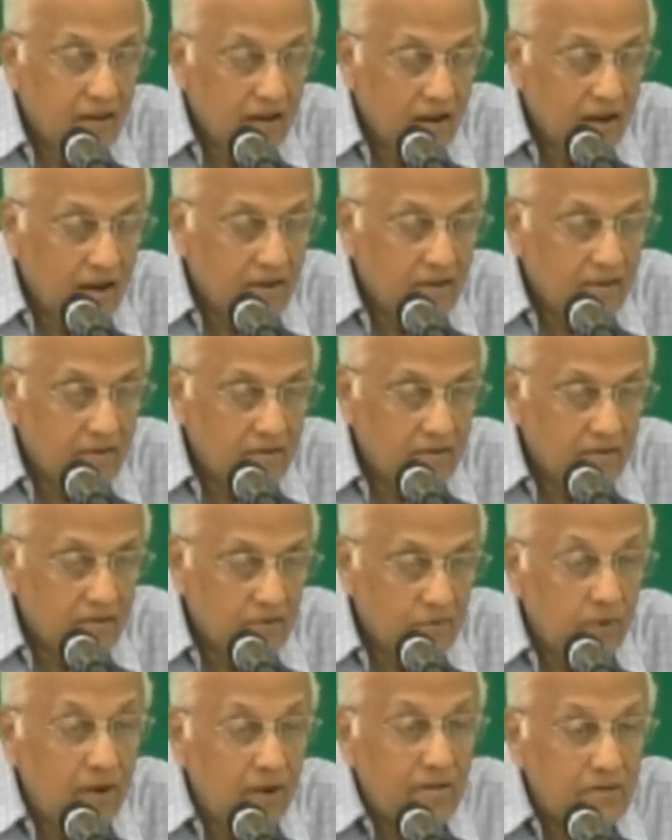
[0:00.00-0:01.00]
and
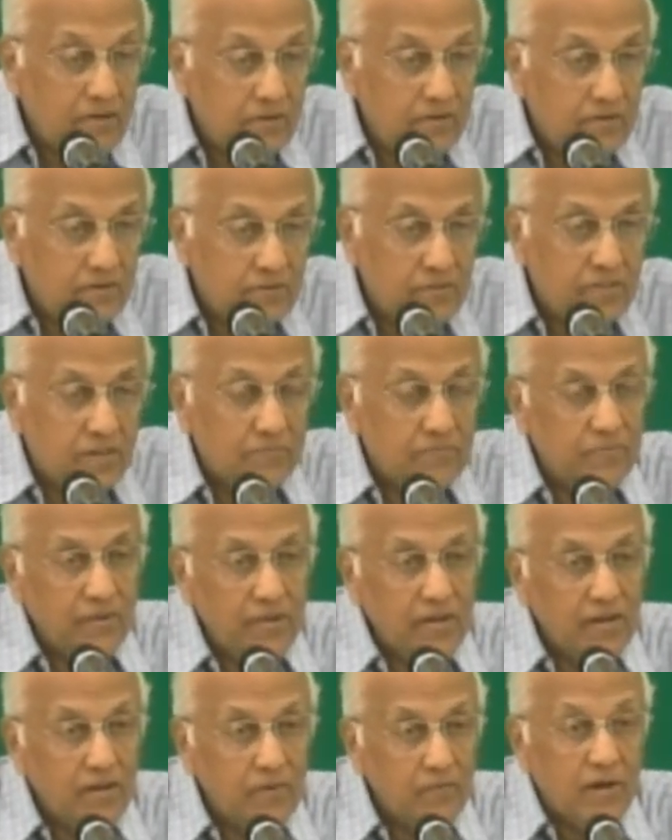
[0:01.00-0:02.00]
when to do
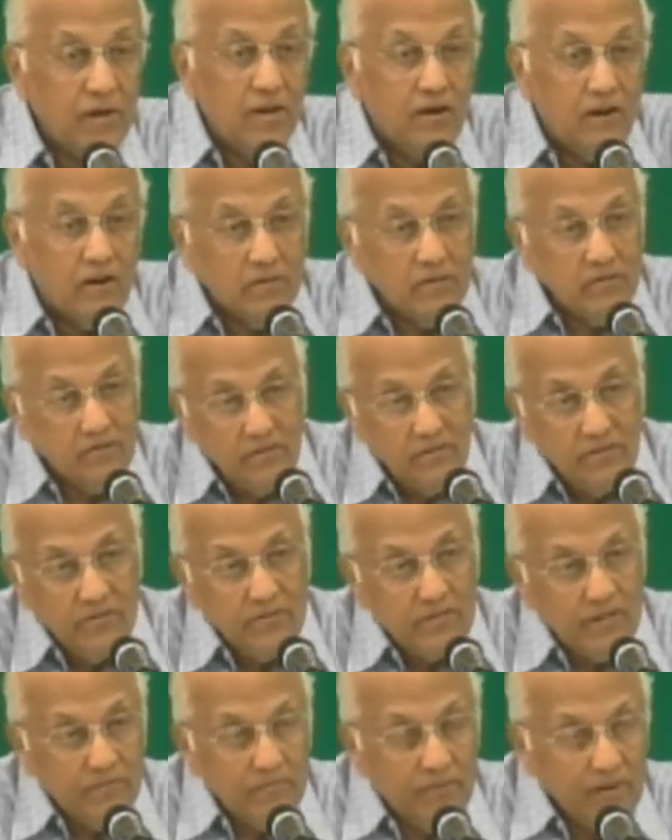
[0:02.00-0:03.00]
something and when not to do
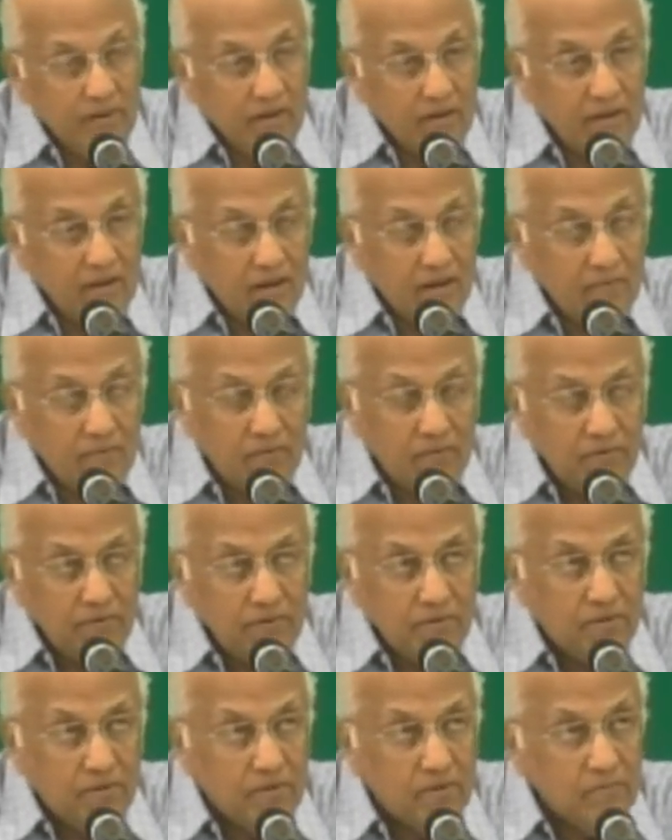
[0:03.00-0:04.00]
something. I've
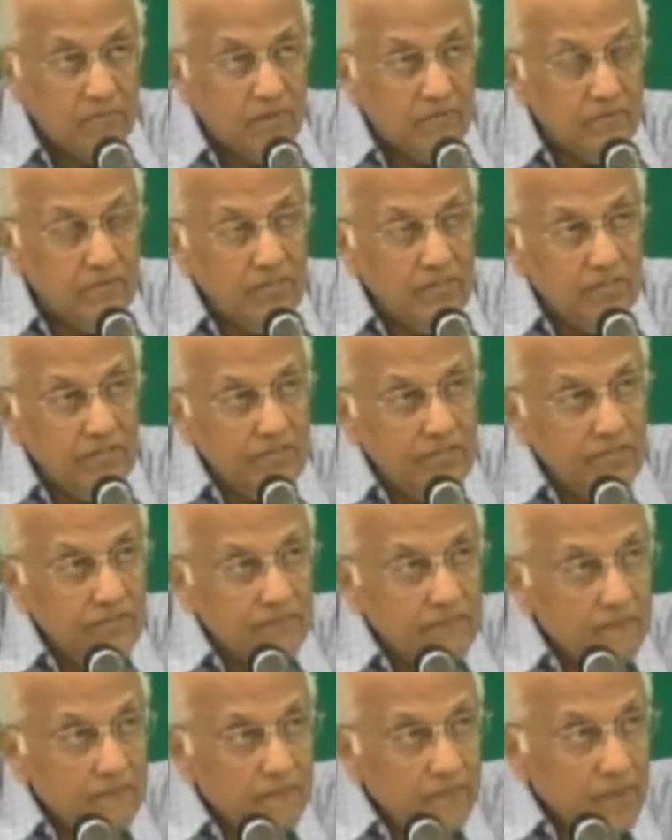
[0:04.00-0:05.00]
often thought about Jesus,
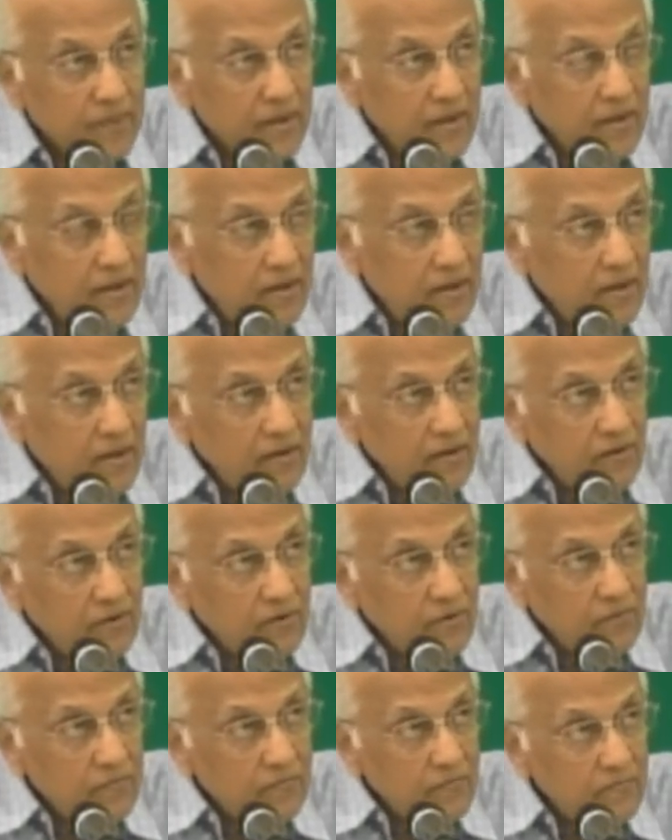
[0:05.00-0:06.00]
you
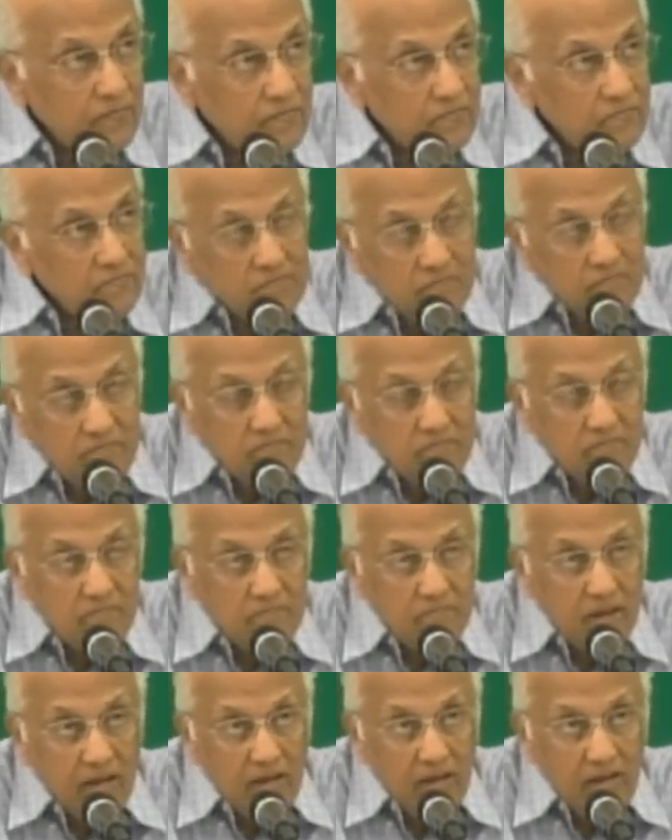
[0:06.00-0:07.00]
know,
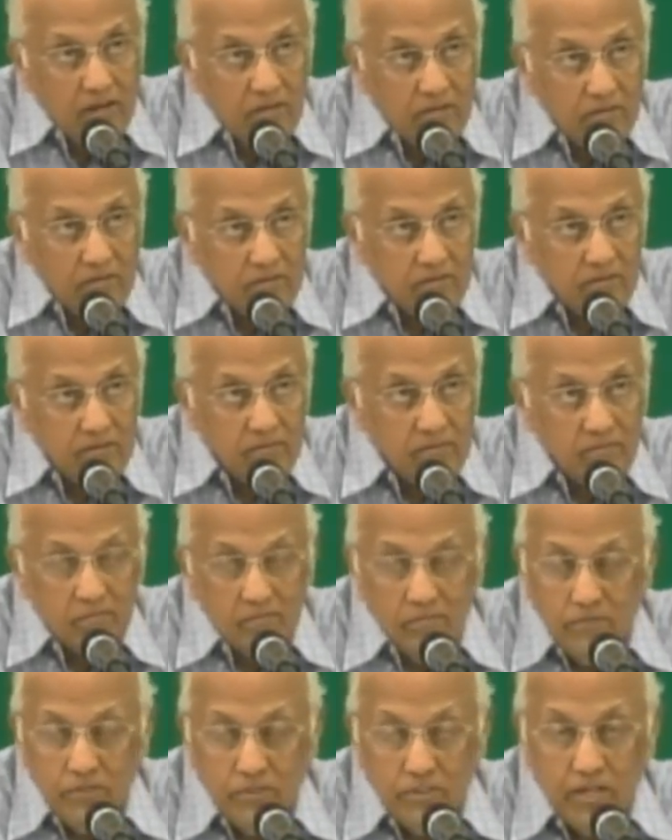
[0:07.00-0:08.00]
making
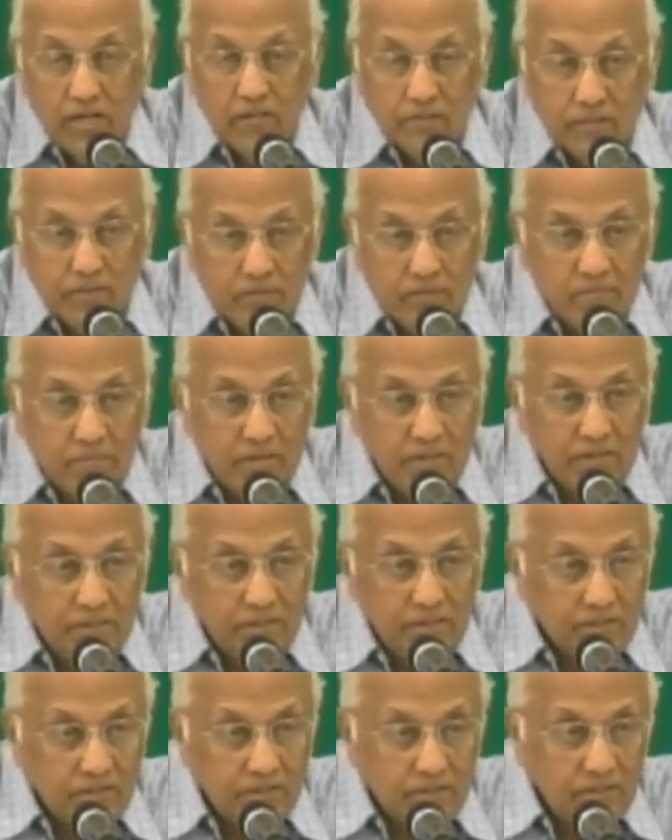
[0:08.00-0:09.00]
chairs and
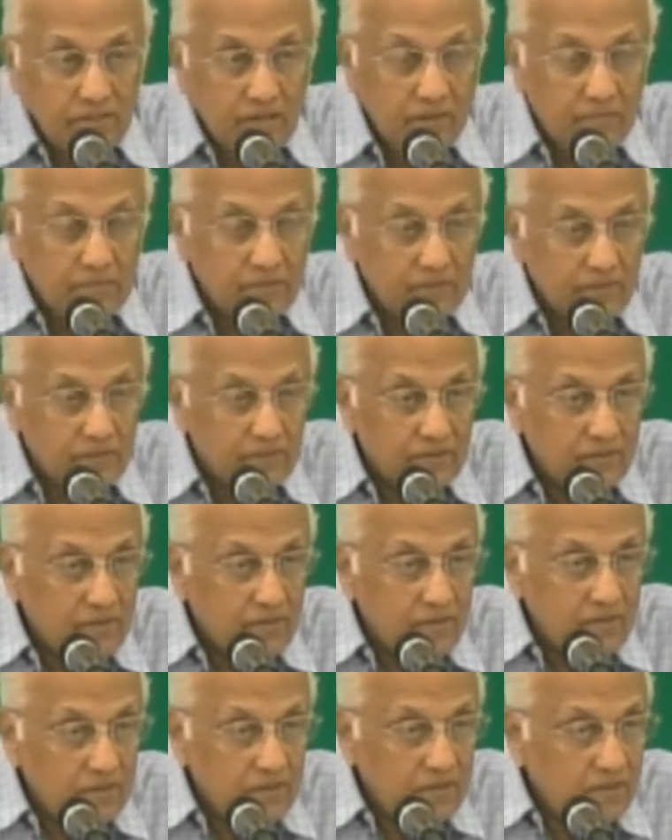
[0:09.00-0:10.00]
benches and tables
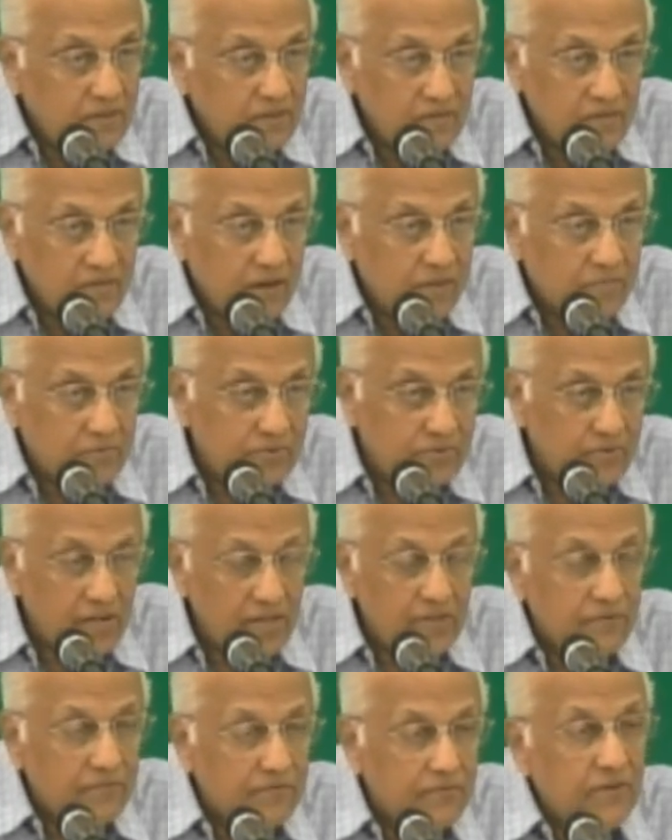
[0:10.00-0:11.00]
up to the
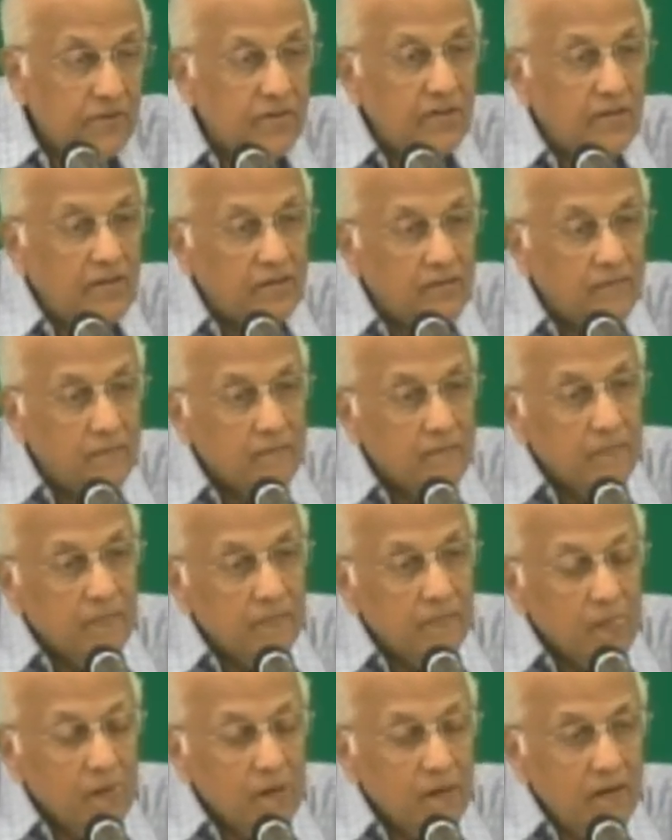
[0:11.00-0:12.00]
age of 30
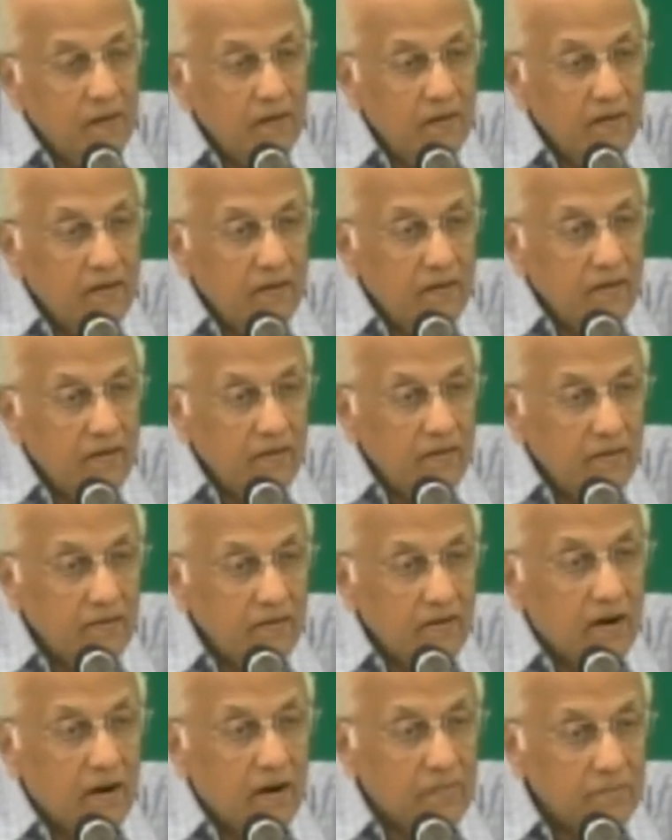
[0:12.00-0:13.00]
in
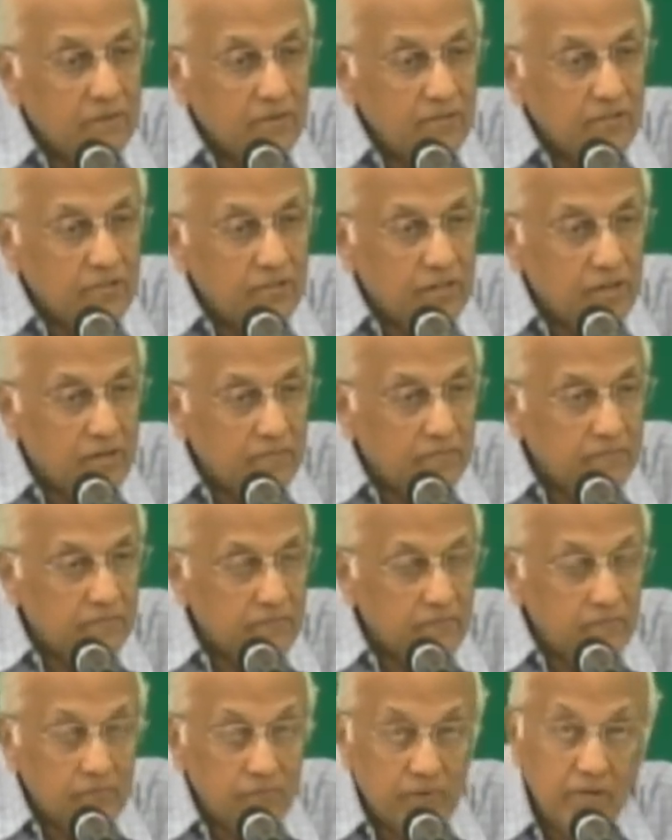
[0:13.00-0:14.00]
the carpenter shop
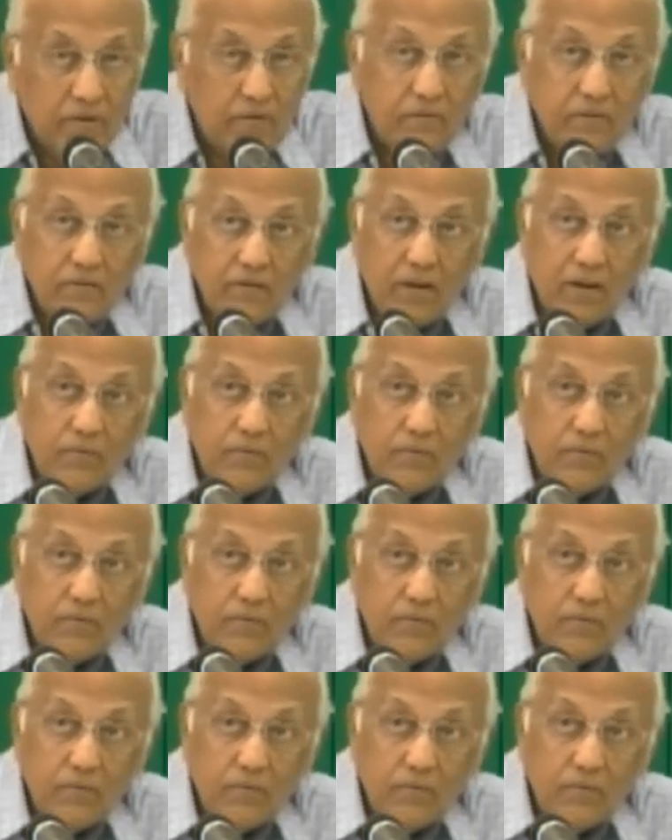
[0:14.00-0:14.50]
when there